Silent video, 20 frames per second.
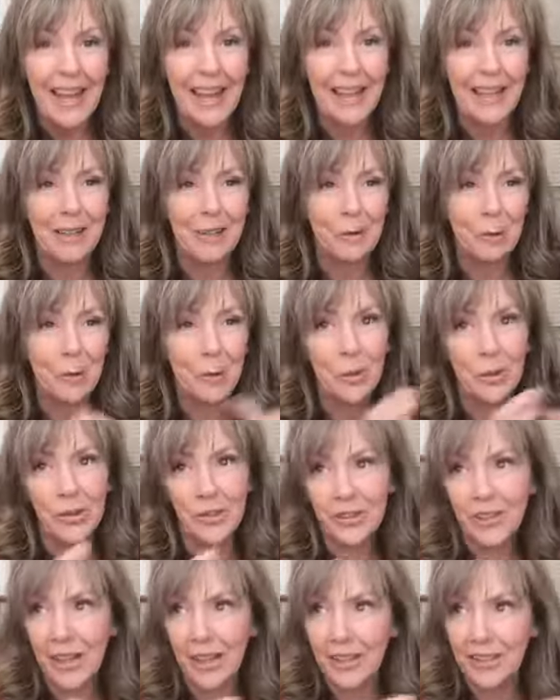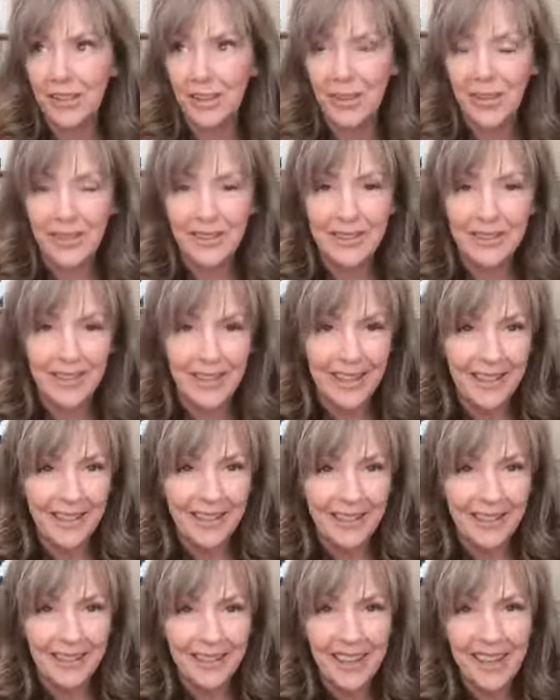And worst case, you can
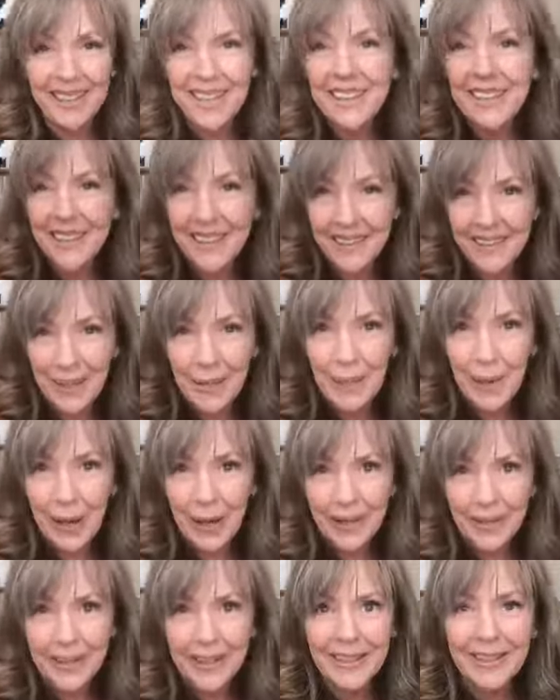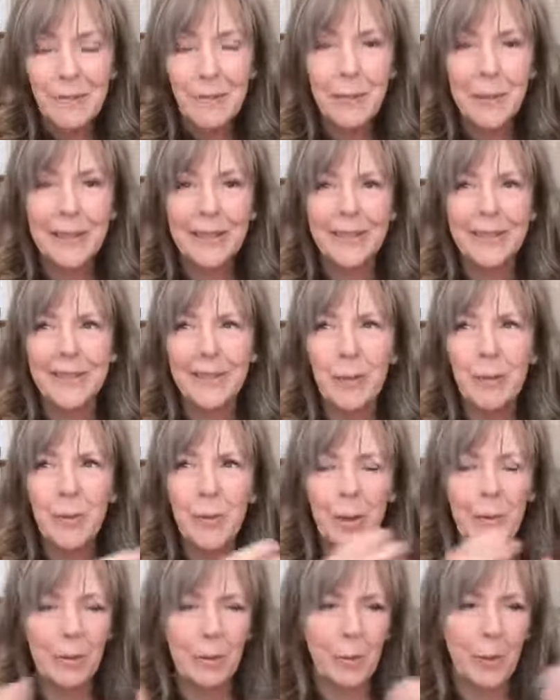say, I need to think about it, because
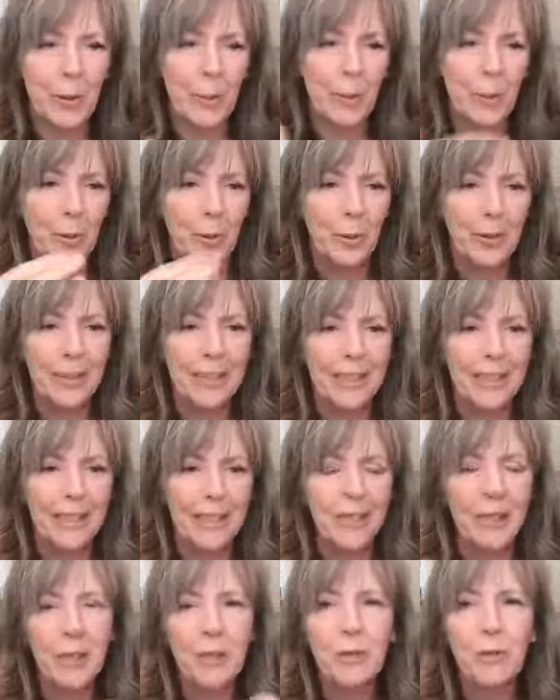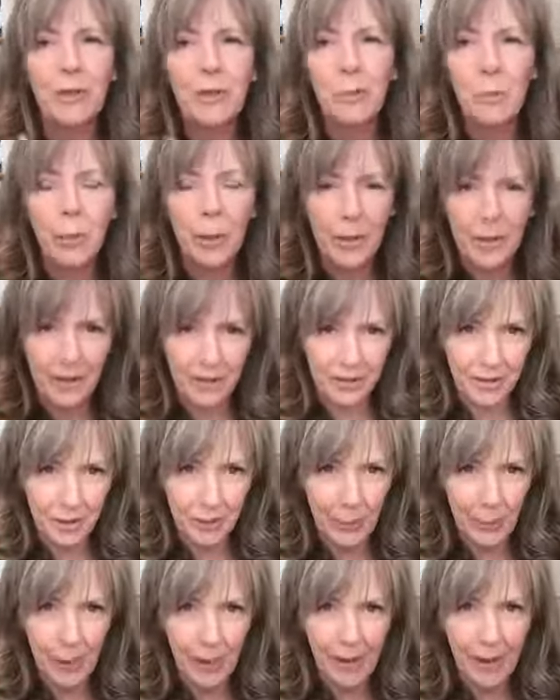sometimes people, you know, you feel put on the
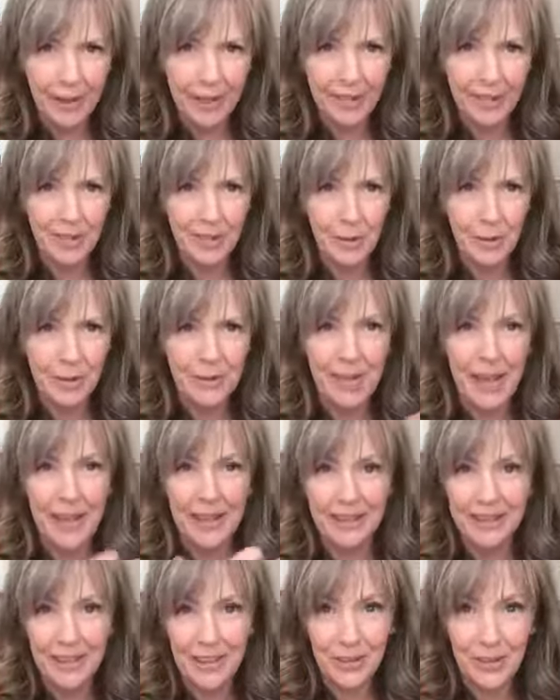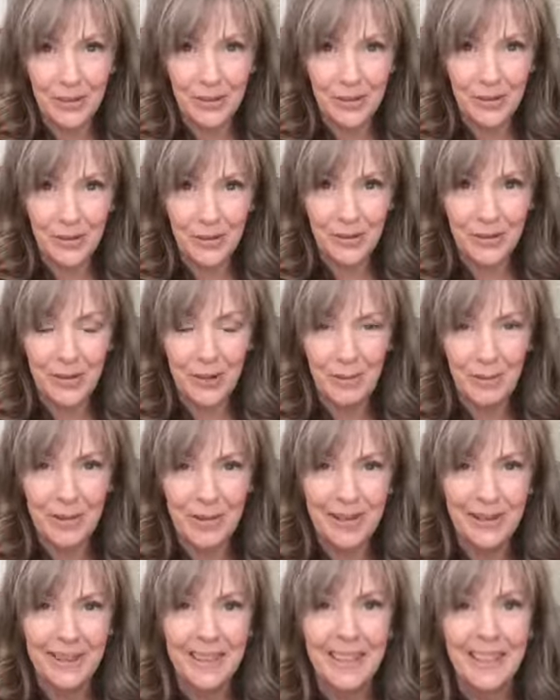spot if someone's asking you to do
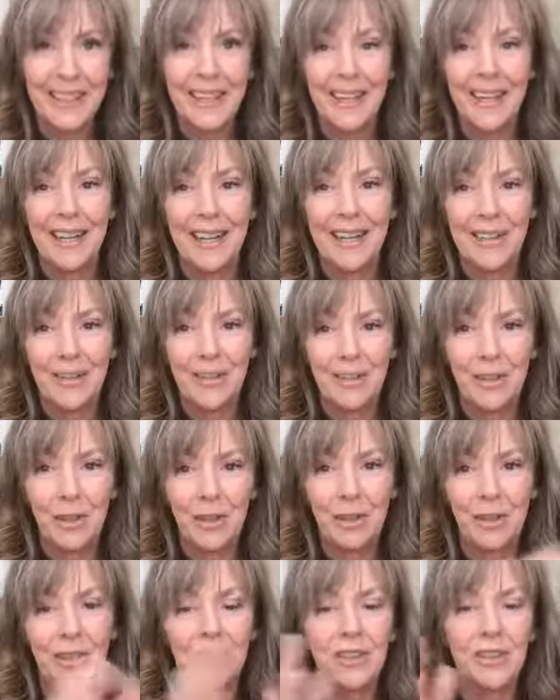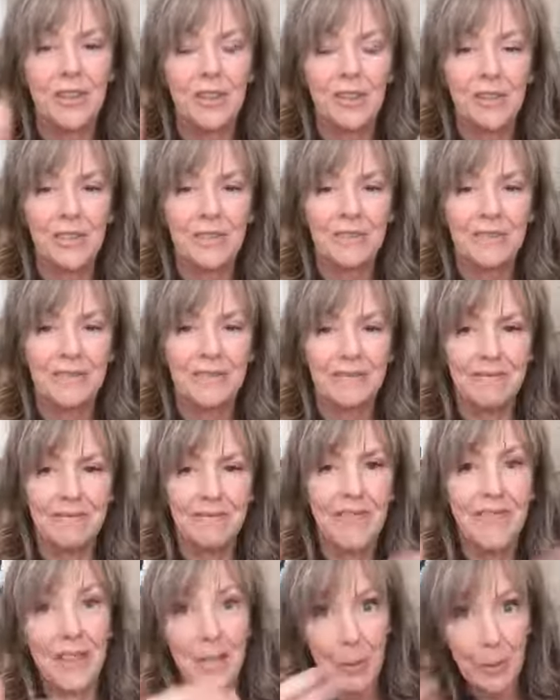something. And so you can just
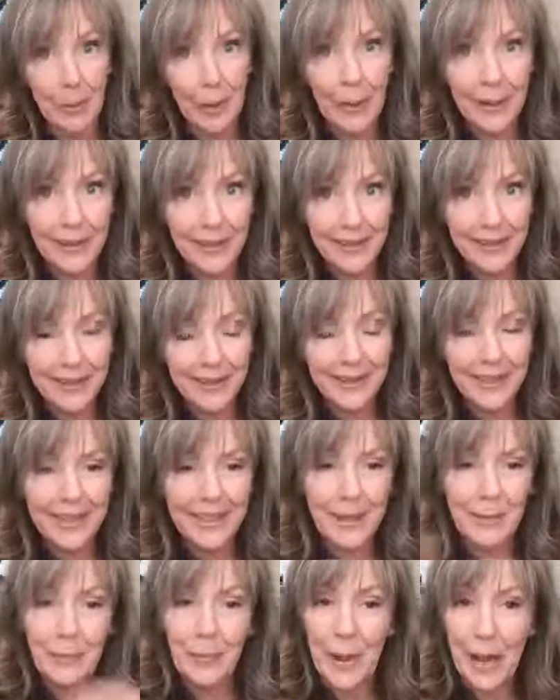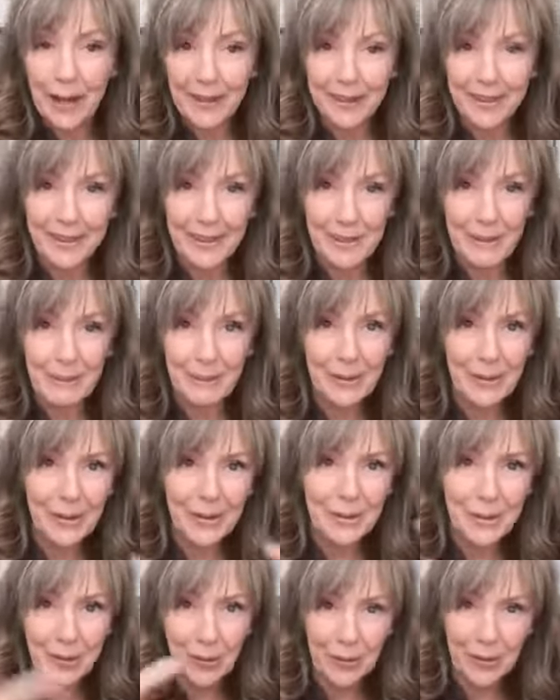think about it and then get back to them when
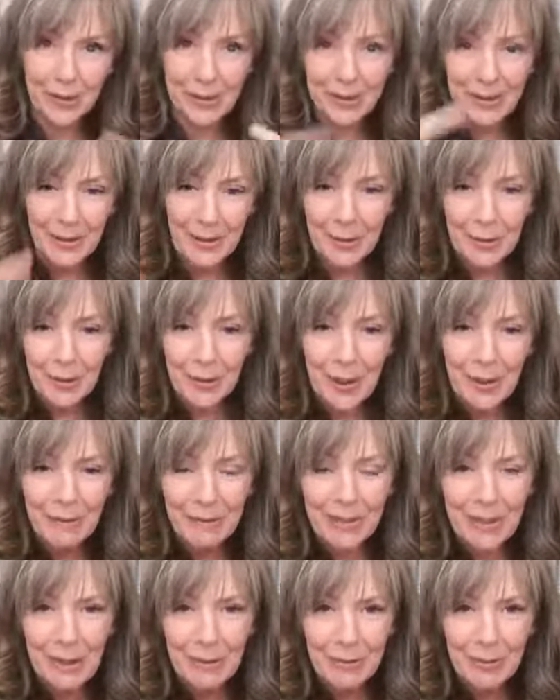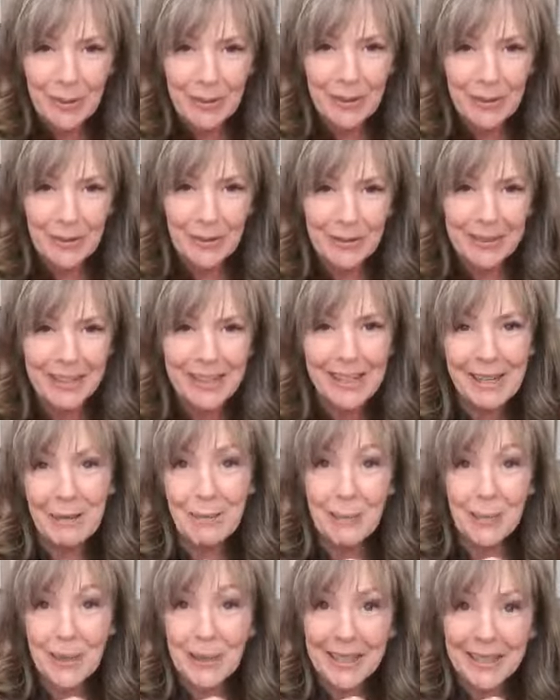you've sort of revved up your
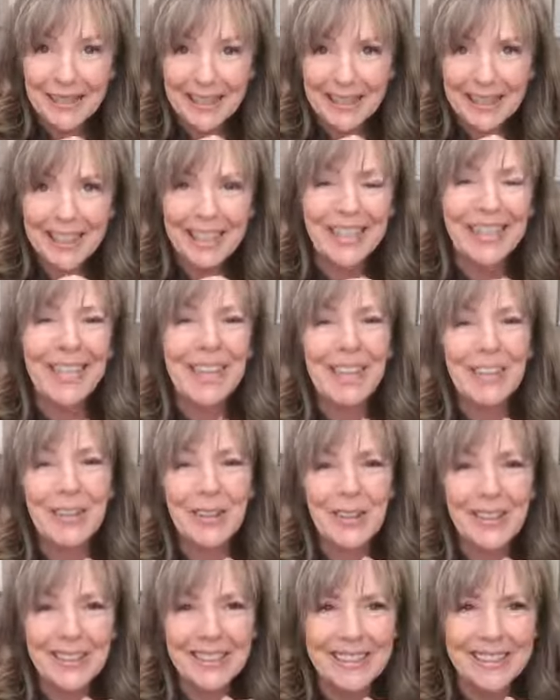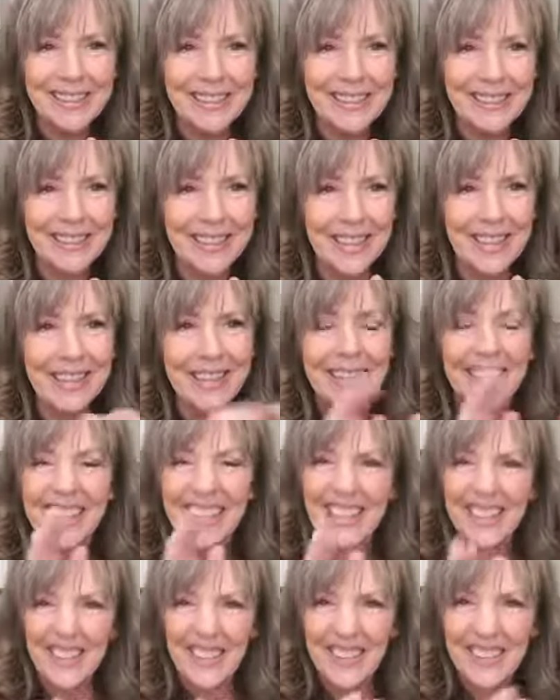ability and courage to say,
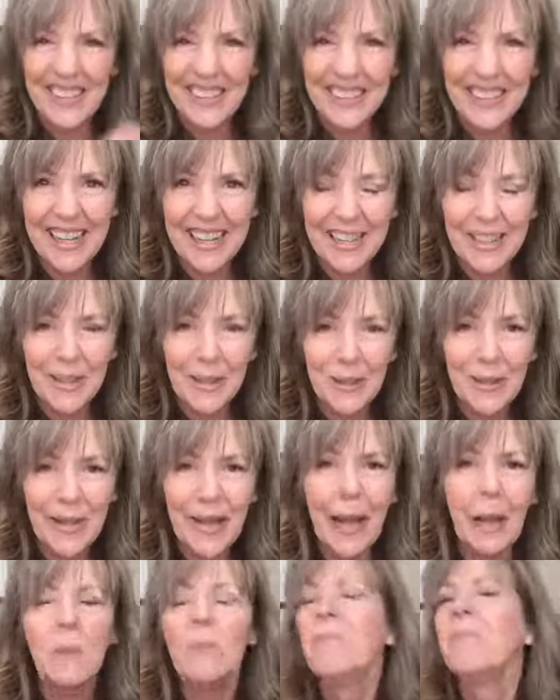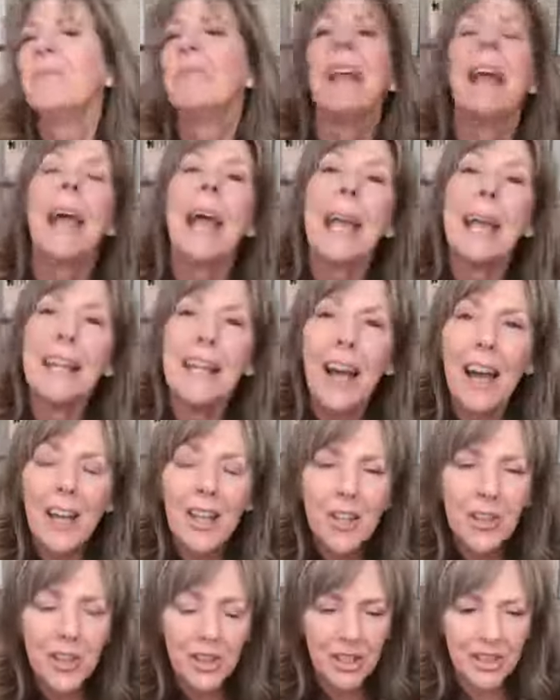you know, I just can't do that. And
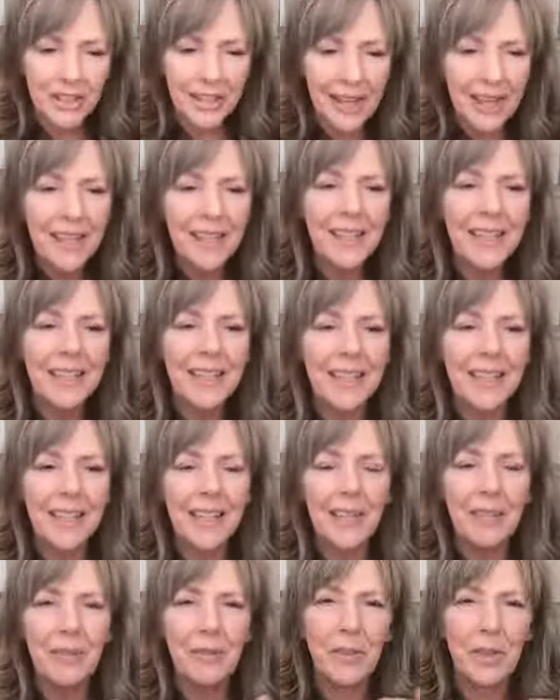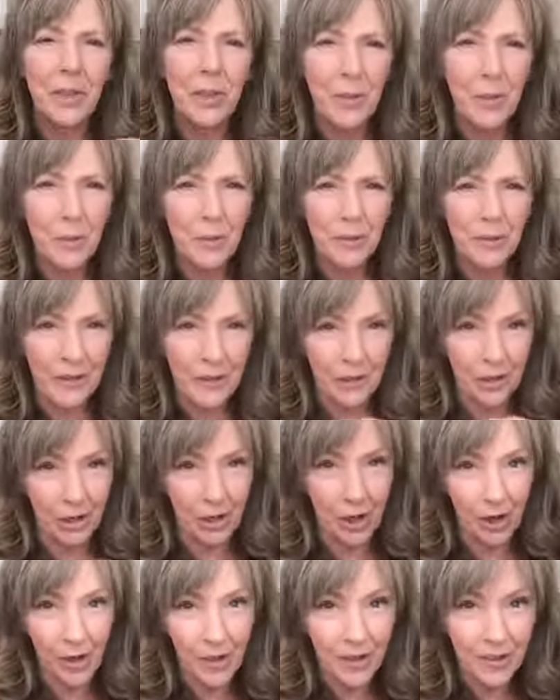understand that if you don't feel
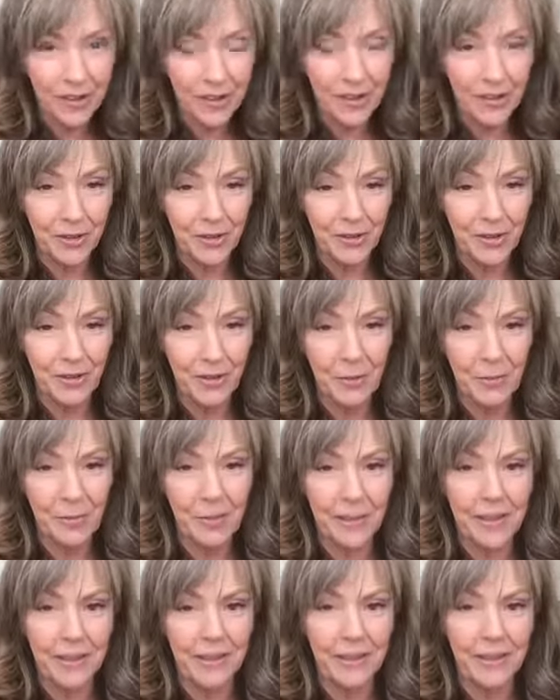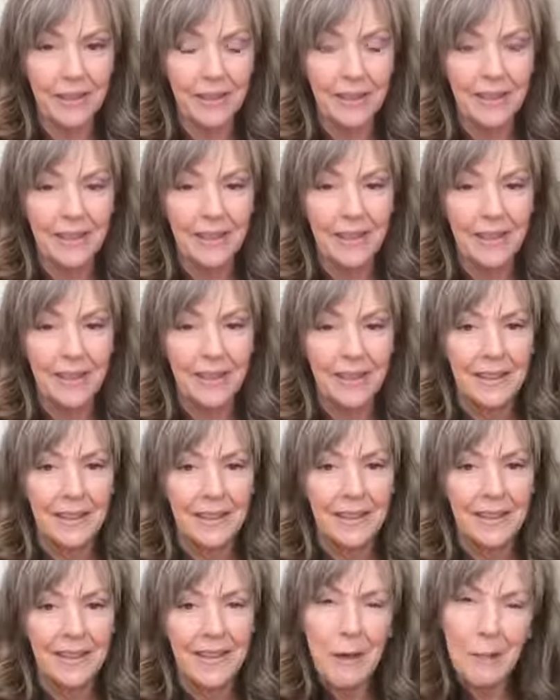called to do something,
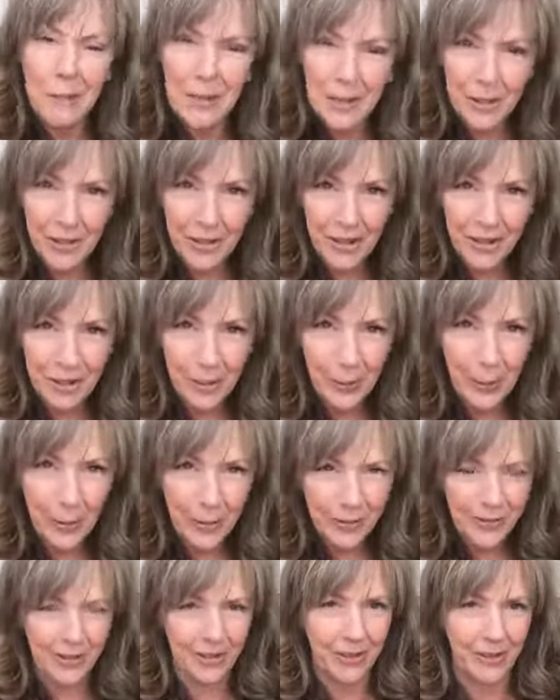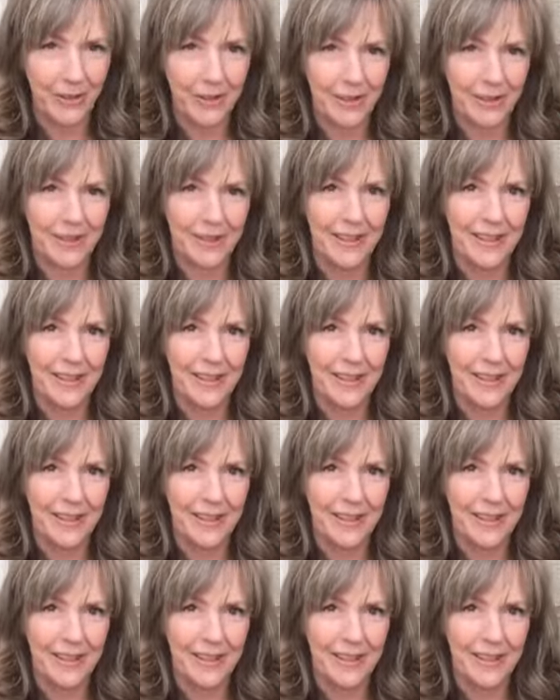that means you're not supposed to do it.